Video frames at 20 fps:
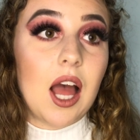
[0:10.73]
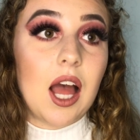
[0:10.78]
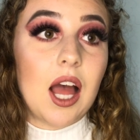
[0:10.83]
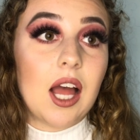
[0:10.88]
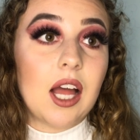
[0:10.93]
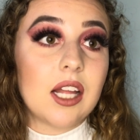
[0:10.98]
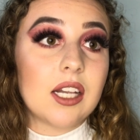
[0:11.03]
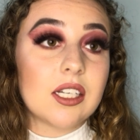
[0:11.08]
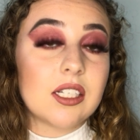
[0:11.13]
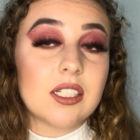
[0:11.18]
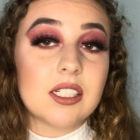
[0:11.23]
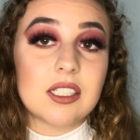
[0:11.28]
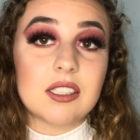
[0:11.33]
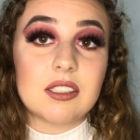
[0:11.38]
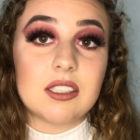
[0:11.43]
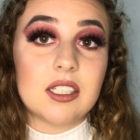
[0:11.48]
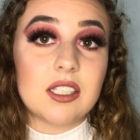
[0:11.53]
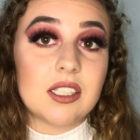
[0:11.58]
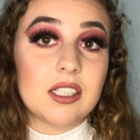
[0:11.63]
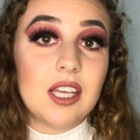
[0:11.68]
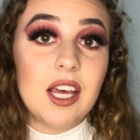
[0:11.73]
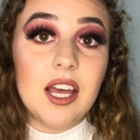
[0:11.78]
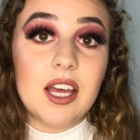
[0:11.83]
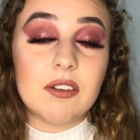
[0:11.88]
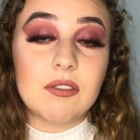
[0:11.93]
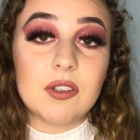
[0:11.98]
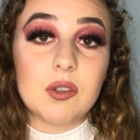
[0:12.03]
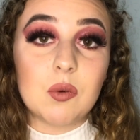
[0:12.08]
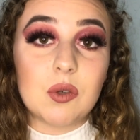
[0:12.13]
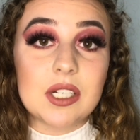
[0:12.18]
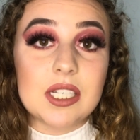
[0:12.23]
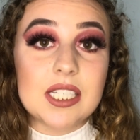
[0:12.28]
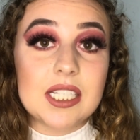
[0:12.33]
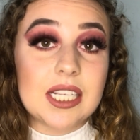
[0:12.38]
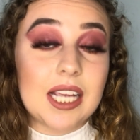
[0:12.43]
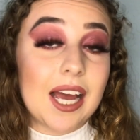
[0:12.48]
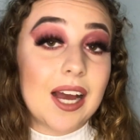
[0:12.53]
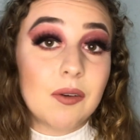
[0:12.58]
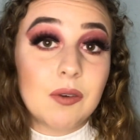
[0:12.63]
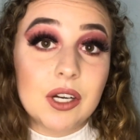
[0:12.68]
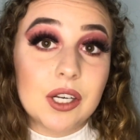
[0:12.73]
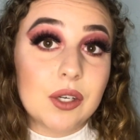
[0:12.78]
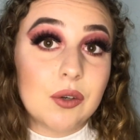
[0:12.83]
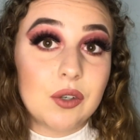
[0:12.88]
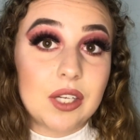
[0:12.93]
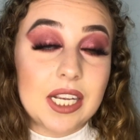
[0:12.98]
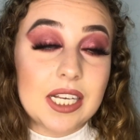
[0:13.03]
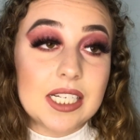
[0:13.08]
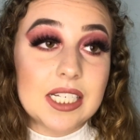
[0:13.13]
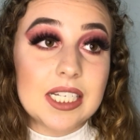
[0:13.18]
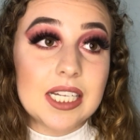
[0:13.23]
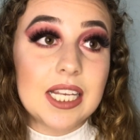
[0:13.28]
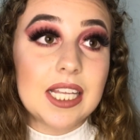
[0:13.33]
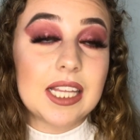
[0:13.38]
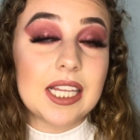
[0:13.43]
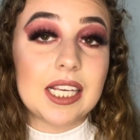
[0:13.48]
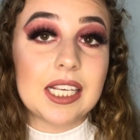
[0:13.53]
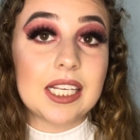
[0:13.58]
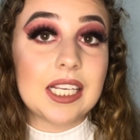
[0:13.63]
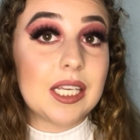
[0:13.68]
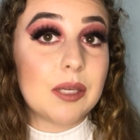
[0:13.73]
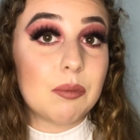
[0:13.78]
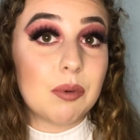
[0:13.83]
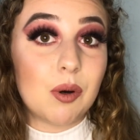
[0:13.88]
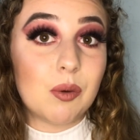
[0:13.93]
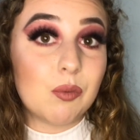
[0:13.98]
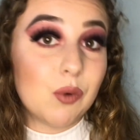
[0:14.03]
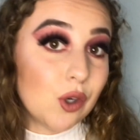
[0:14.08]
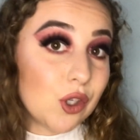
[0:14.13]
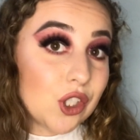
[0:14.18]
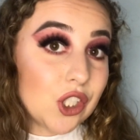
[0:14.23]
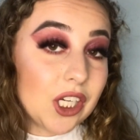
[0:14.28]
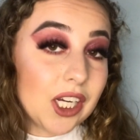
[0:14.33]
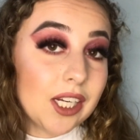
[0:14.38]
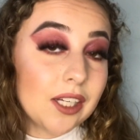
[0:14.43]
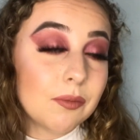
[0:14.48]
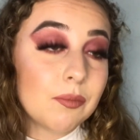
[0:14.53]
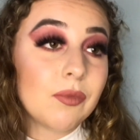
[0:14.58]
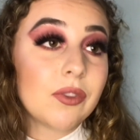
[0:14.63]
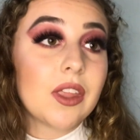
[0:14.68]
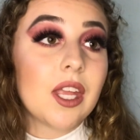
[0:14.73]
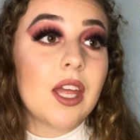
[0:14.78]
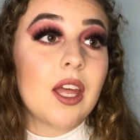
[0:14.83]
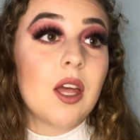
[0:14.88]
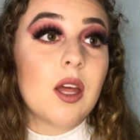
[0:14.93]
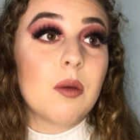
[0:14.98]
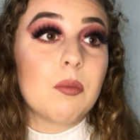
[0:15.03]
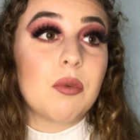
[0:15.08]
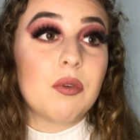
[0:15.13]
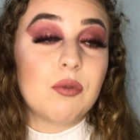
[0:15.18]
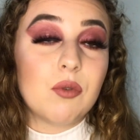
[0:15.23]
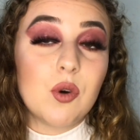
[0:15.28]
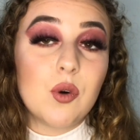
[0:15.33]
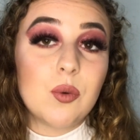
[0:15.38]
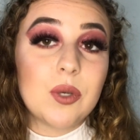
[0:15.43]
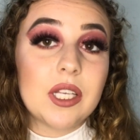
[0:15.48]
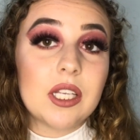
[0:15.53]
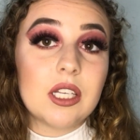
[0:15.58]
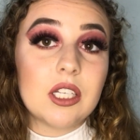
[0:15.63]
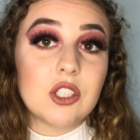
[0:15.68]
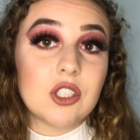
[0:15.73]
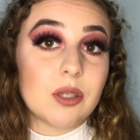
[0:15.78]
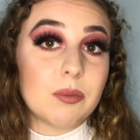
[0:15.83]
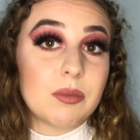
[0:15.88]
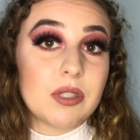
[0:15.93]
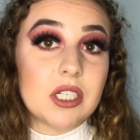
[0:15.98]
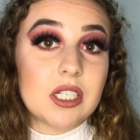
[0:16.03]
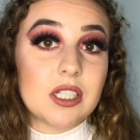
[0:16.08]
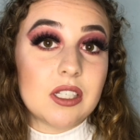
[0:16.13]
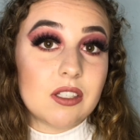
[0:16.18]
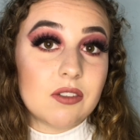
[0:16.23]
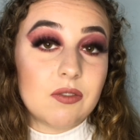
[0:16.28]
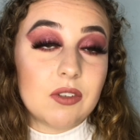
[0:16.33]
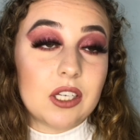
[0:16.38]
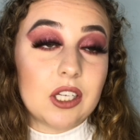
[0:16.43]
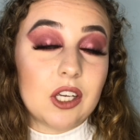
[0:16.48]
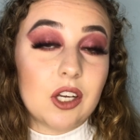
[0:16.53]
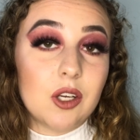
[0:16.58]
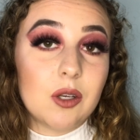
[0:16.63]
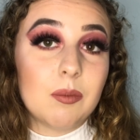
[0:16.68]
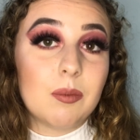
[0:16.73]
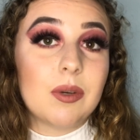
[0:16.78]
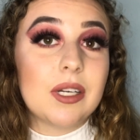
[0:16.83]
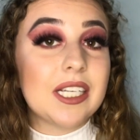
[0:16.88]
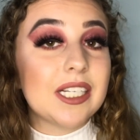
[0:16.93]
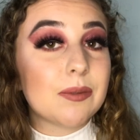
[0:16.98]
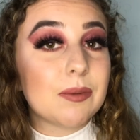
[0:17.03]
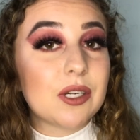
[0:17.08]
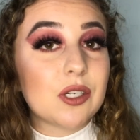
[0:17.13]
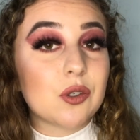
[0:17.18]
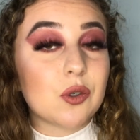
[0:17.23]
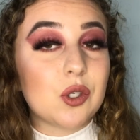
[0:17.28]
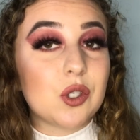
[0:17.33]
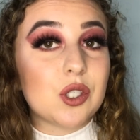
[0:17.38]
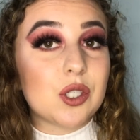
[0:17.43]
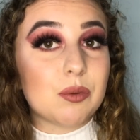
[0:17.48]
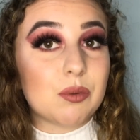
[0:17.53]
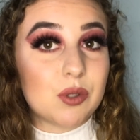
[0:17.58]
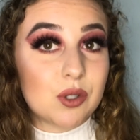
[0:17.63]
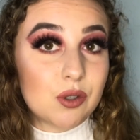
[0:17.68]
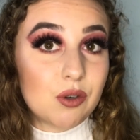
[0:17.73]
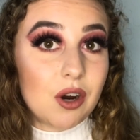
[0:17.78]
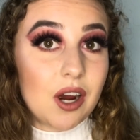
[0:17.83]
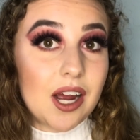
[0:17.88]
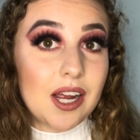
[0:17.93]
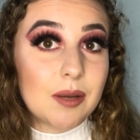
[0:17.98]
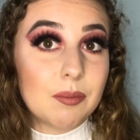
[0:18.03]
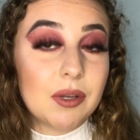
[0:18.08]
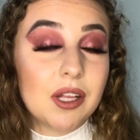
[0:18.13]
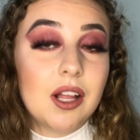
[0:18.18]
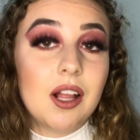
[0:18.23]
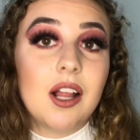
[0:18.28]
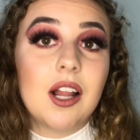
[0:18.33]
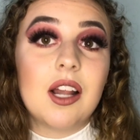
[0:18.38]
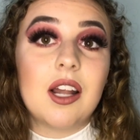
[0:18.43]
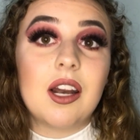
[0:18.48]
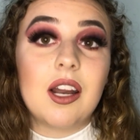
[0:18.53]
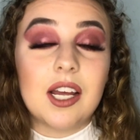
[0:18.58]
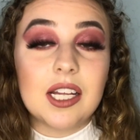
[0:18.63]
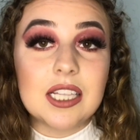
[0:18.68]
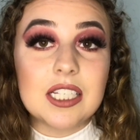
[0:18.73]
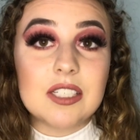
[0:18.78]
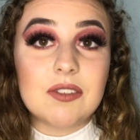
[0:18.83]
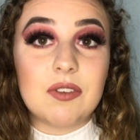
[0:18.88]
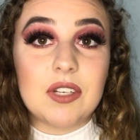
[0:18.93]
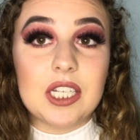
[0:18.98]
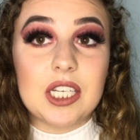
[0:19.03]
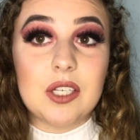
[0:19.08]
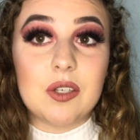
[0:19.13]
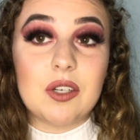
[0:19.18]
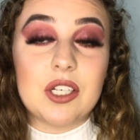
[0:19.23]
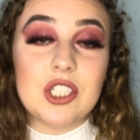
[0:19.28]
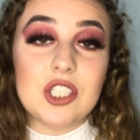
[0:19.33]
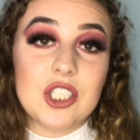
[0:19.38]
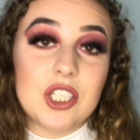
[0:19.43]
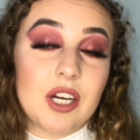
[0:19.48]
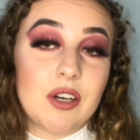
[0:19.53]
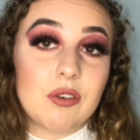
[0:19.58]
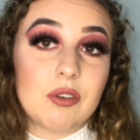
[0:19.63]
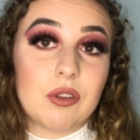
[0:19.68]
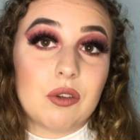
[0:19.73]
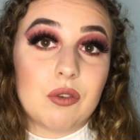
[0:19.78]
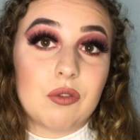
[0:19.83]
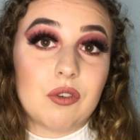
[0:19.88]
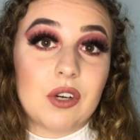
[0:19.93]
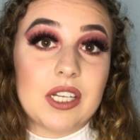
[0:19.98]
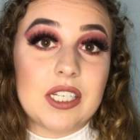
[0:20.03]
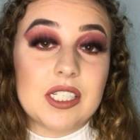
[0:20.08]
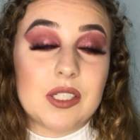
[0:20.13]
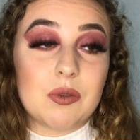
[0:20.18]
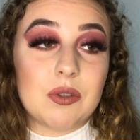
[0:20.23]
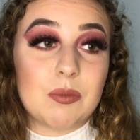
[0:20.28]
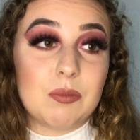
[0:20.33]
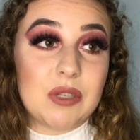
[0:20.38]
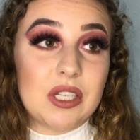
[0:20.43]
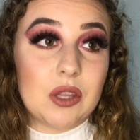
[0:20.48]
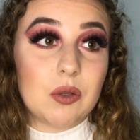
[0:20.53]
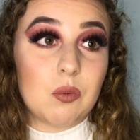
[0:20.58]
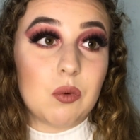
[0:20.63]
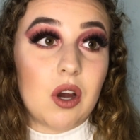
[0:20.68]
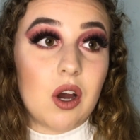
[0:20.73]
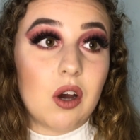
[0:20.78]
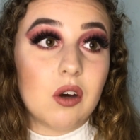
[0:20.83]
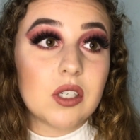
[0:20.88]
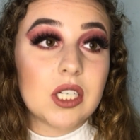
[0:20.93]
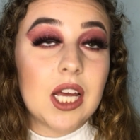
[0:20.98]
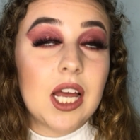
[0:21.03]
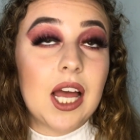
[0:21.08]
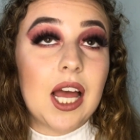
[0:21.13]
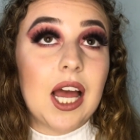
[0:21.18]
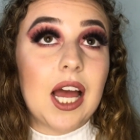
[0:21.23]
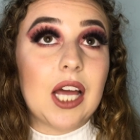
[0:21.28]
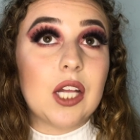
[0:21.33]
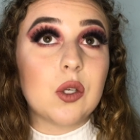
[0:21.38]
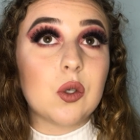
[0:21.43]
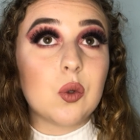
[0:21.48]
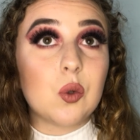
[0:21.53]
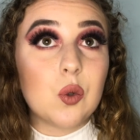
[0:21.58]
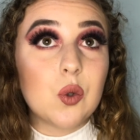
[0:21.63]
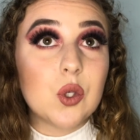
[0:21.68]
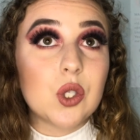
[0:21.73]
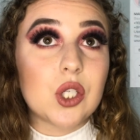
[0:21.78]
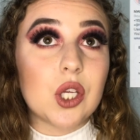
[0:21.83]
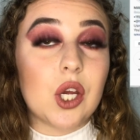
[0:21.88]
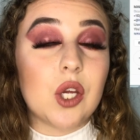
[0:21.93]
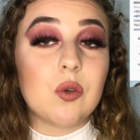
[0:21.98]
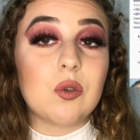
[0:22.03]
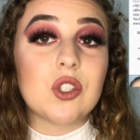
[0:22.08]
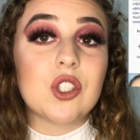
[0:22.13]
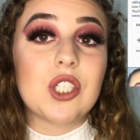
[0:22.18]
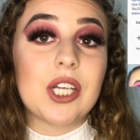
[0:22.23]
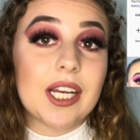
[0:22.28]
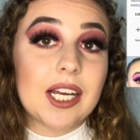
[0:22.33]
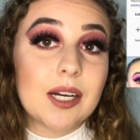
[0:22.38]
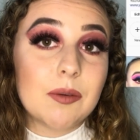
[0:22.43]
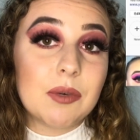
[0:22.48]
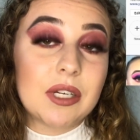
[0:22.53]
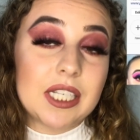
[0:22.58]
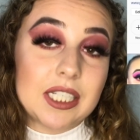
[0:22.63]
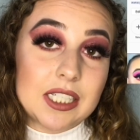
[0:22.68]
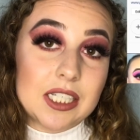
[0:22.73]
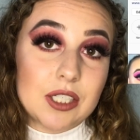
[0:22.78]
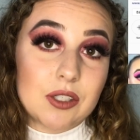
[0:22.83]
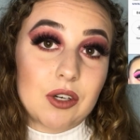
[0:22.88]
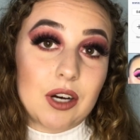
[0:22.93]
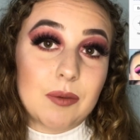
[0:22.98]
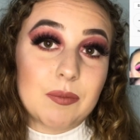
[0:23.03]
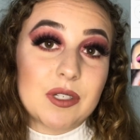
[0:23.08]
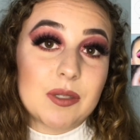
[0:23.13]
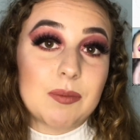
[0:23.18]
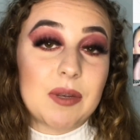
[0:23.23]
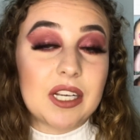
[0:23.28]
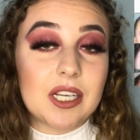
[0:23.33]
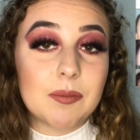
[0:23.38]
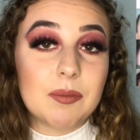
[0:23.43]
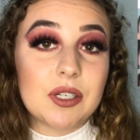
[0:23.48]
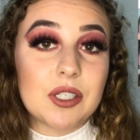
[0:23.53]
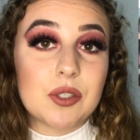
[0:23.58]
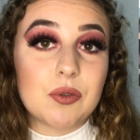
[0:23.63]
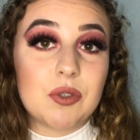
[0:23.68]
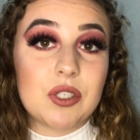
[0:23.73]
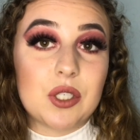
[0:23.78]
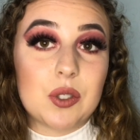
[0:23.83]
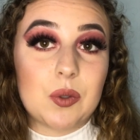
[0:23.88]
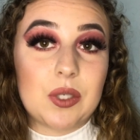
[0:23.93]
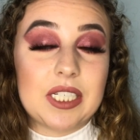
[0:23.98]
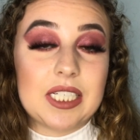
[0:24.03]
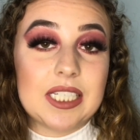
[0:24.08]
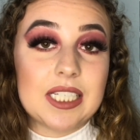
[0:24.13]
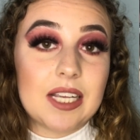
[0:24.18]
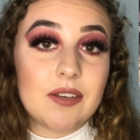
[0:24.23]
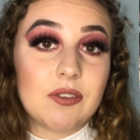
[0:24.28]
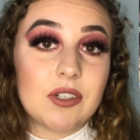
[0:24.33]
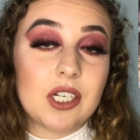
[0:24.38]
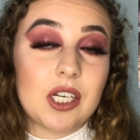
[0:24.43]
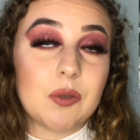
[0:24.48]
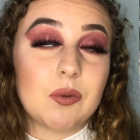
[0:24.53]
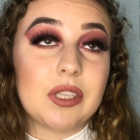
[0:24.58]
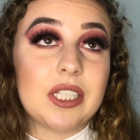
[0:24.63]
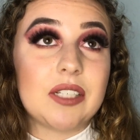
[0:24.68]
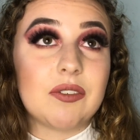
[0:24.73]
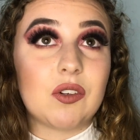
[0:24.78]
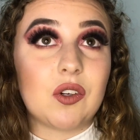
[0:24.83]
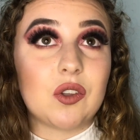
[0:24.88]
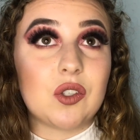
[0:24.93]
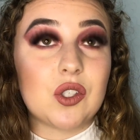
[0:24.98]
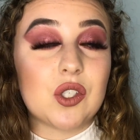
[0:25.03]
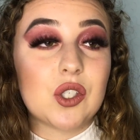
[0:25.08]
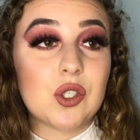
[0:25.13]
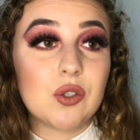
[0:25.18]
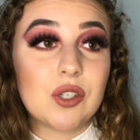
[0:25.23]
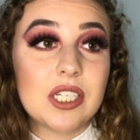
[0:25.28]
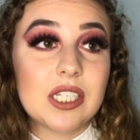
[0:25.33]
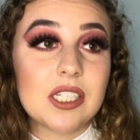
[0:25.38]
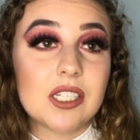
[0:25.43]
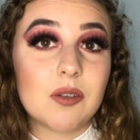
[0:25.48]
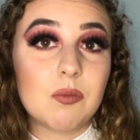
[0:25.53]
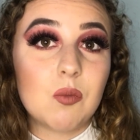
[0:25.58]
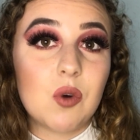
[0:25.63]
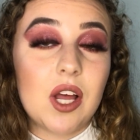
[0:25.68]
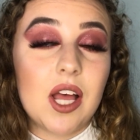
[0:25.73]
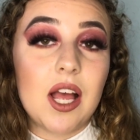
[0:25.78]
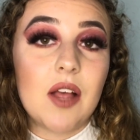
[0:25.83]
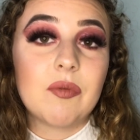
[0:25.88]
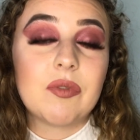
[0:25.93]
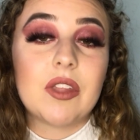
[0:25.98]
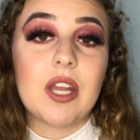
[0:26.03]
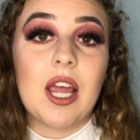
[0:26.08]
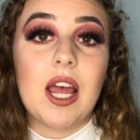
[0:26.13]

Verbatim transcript: And yeah, if you want to see how I created it then keep on watching. Before we jump into this video, please make sure you subscribe, like this video and share it with your friends, it would mean the world. And also check out my Instagram, it's makeup by Serena27, I will leave it on the screen somewhere.